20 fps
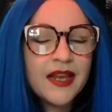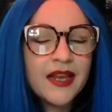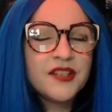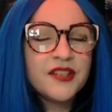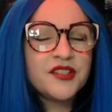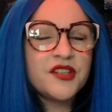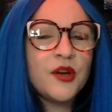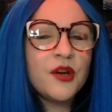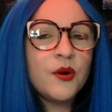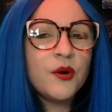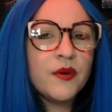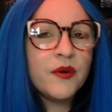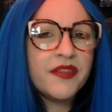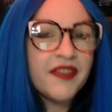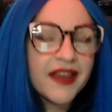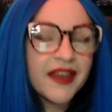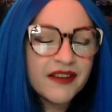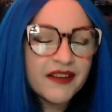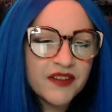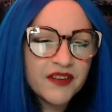So
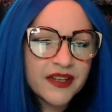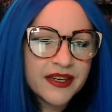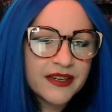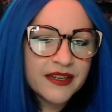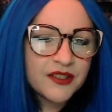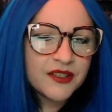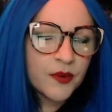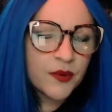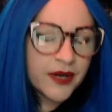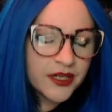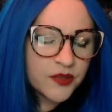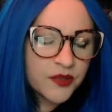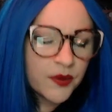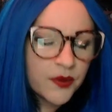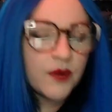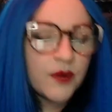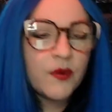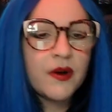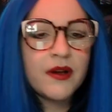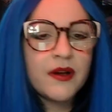thankfully,
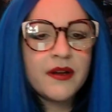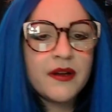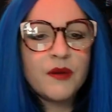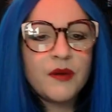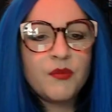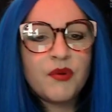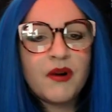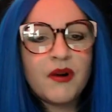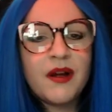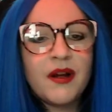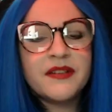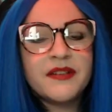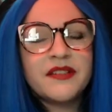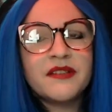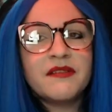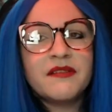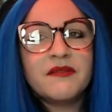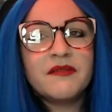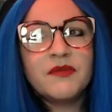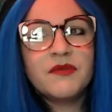2021
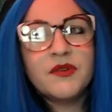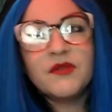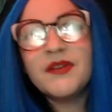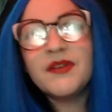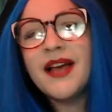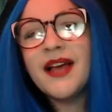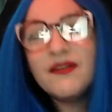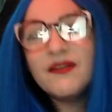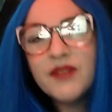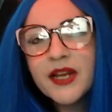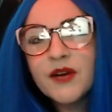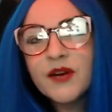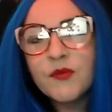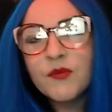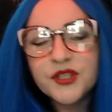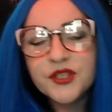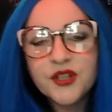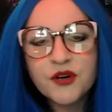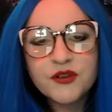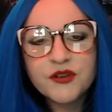brought kind of like a
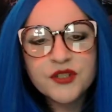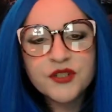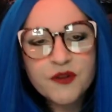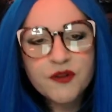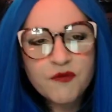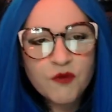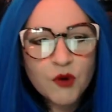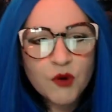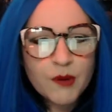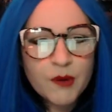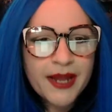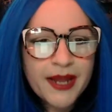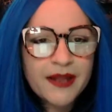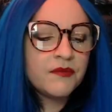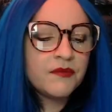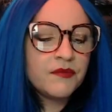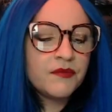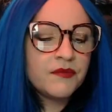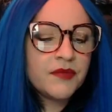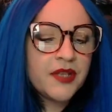return to the
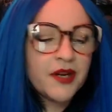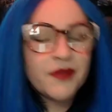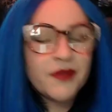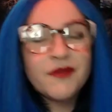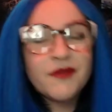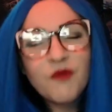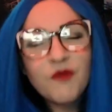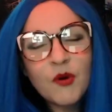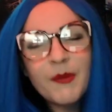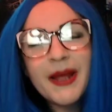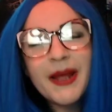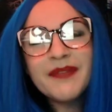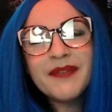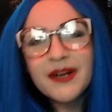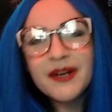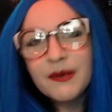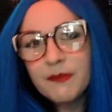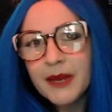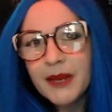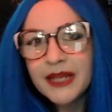format, you know, the format
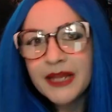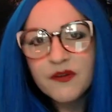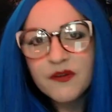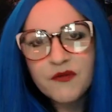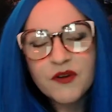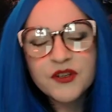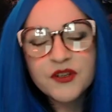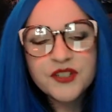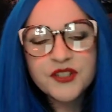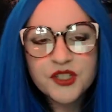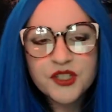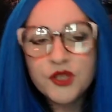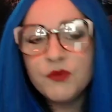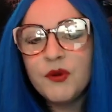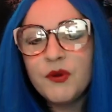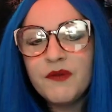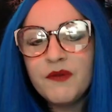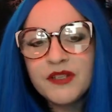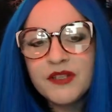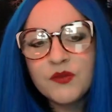that had made the first two
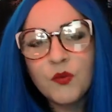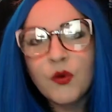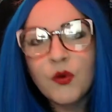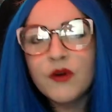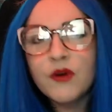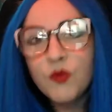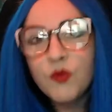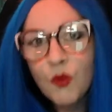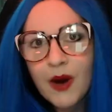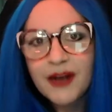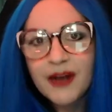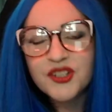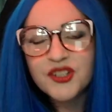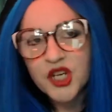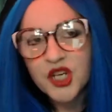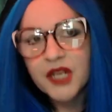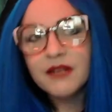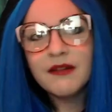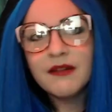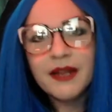movies worth
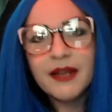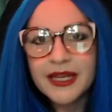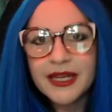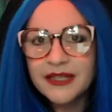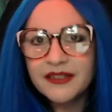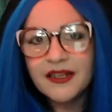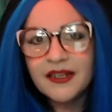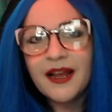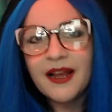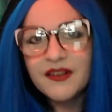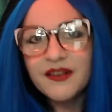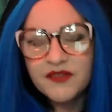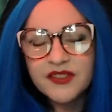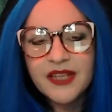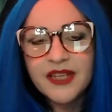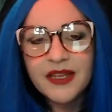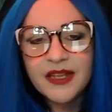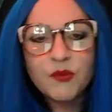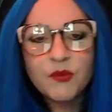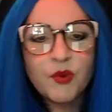watching, like its kind of
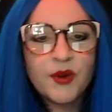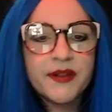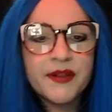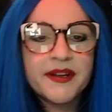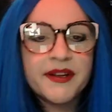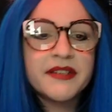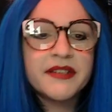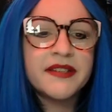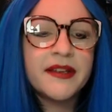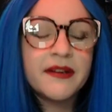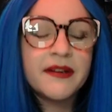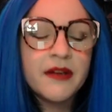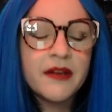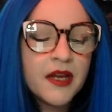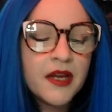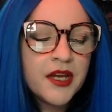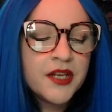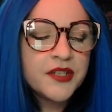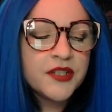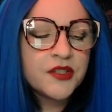selling point, like I said.
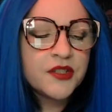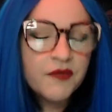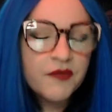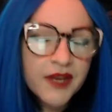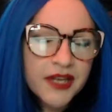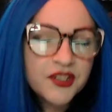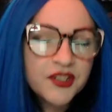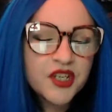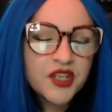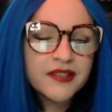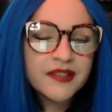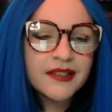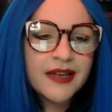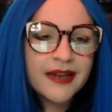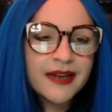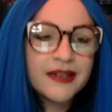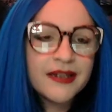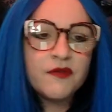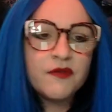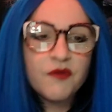So VHS
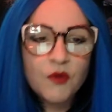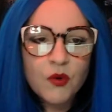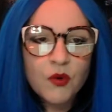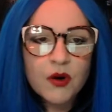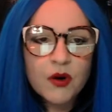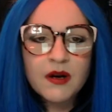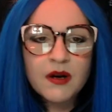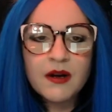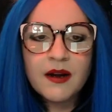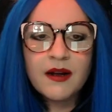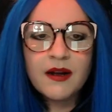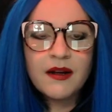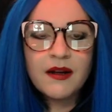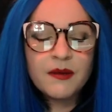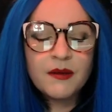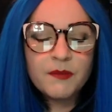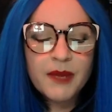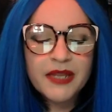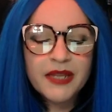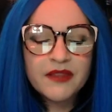
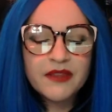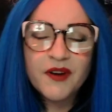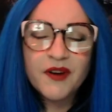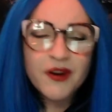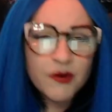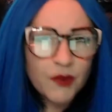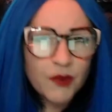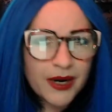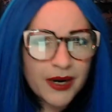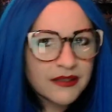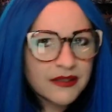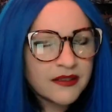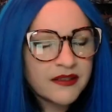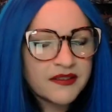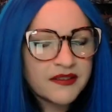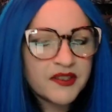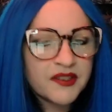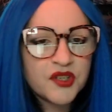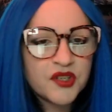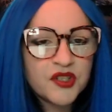94 made the very wise
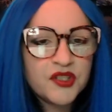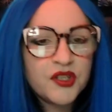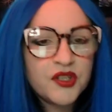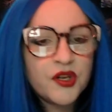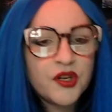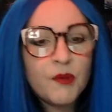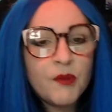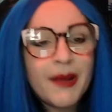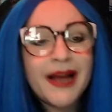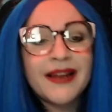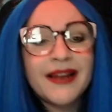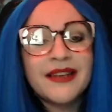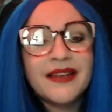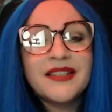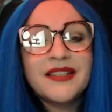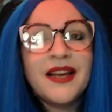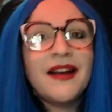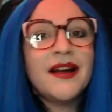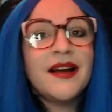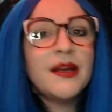decision to go back in
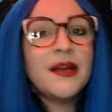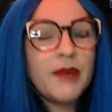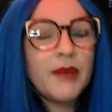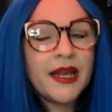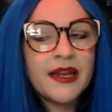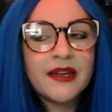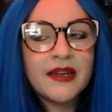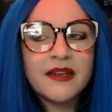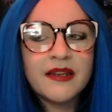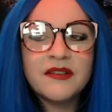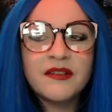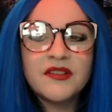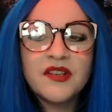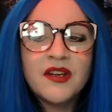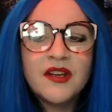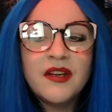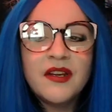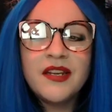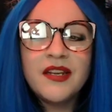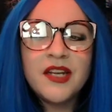time and,
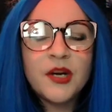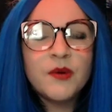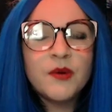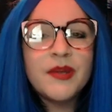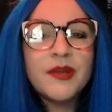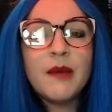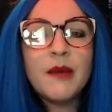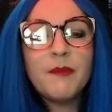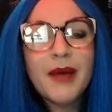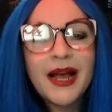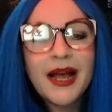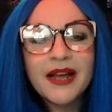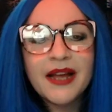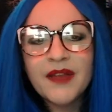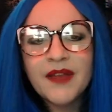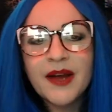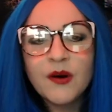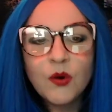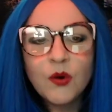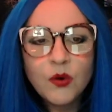you know, get back
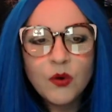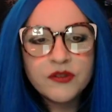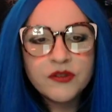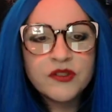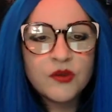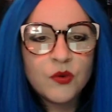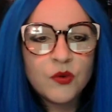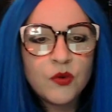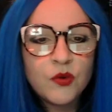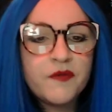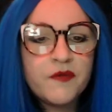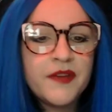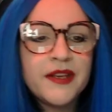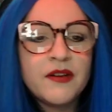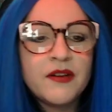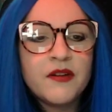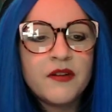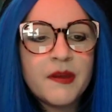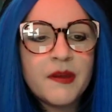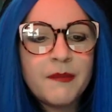that old school
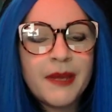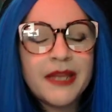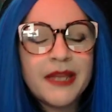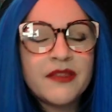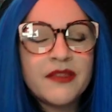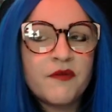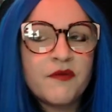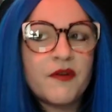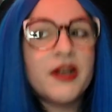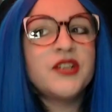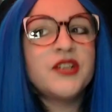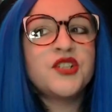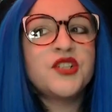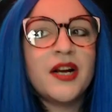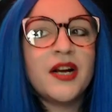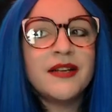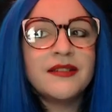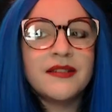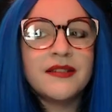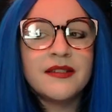feel that made the
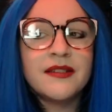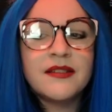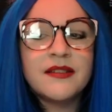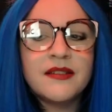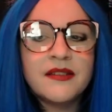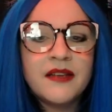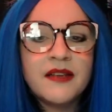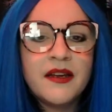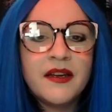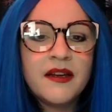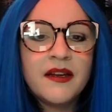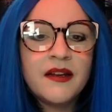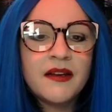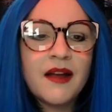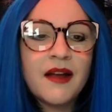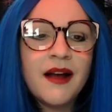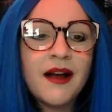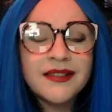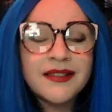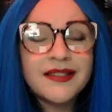franchise's
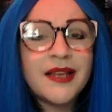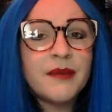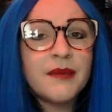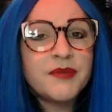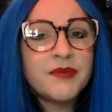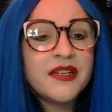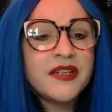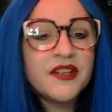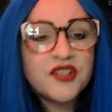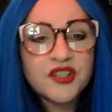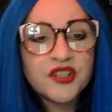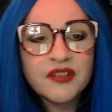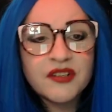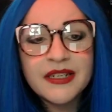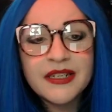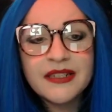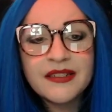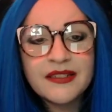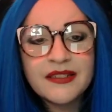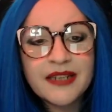concept
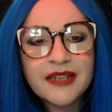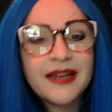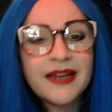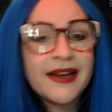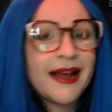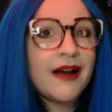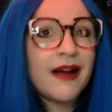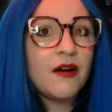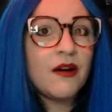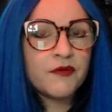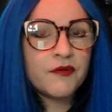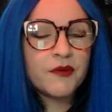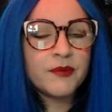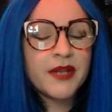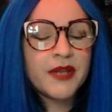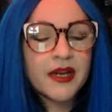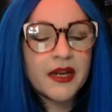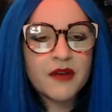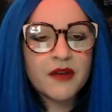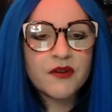initially stand out from
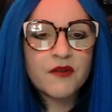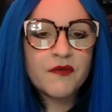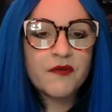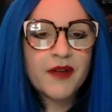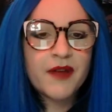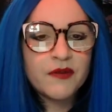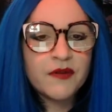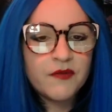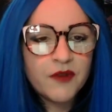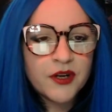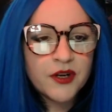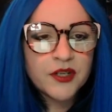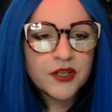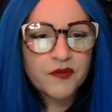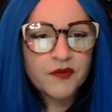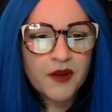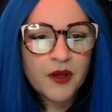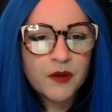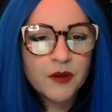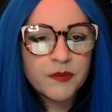like other found footage
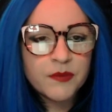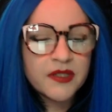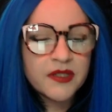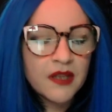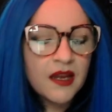films.